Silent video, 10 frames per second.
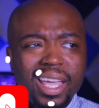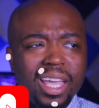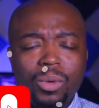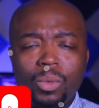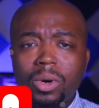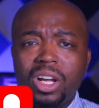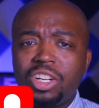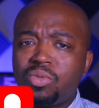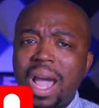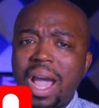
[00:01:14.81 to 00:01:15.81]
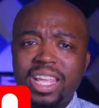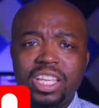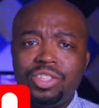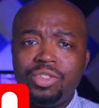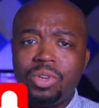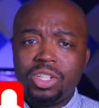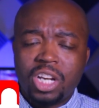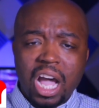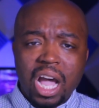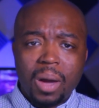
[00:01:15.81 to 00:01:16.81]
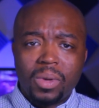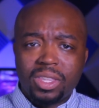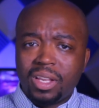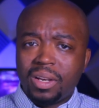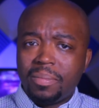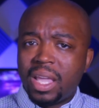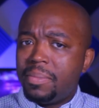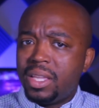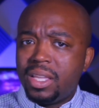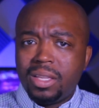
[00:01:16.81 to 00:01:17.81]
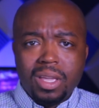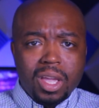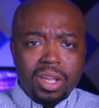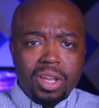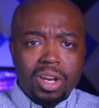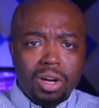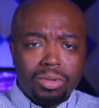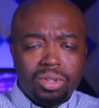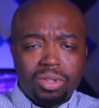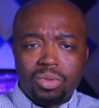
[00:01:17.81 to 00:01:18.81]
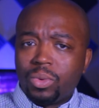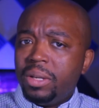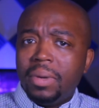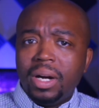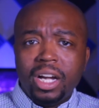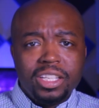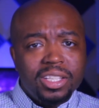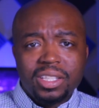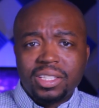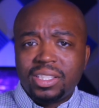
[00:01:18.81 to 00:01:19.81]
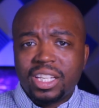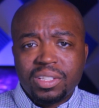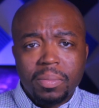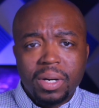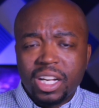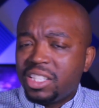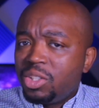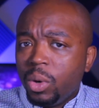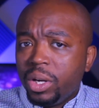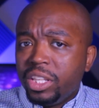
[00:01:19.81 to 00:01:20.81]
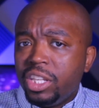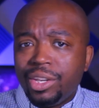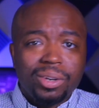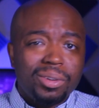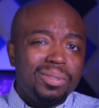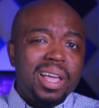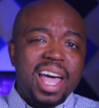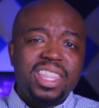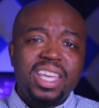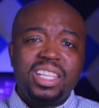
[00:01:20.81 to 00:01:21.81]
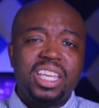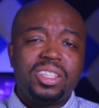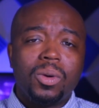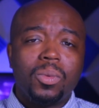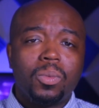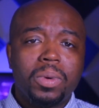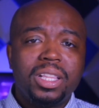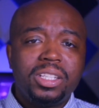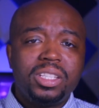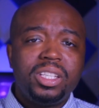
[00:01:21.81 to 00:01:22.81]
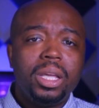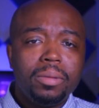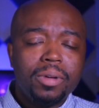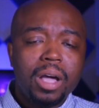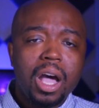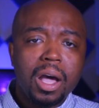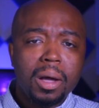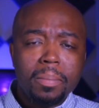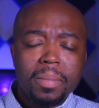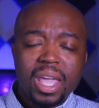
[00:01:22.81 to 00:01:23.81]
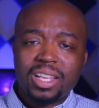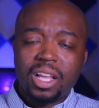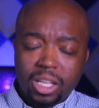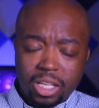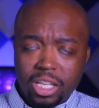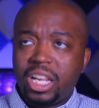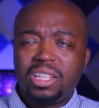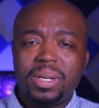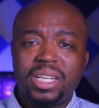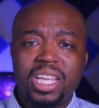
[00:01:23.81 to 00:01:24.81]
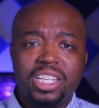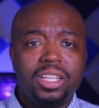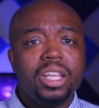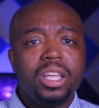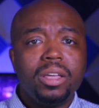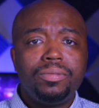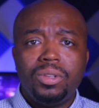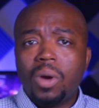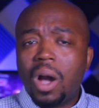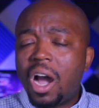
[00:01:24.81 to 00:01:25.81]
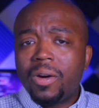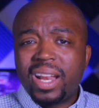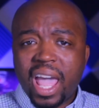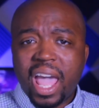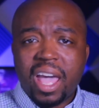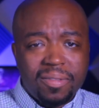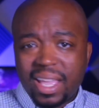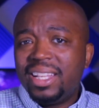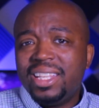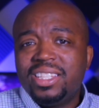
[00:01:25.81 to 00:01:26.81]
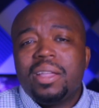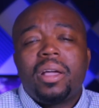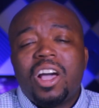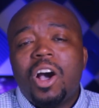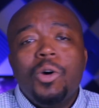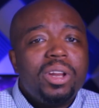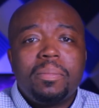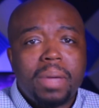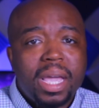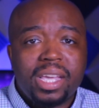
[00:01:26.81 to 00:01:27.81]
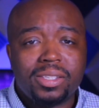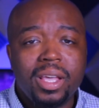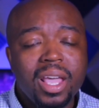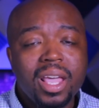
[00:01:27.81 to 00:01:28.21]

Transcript: And we're gonna try to get you a job within maybe, you know, three months, six months to a year. I think that's a relative uh, a good expectation if you already have at least a coding base.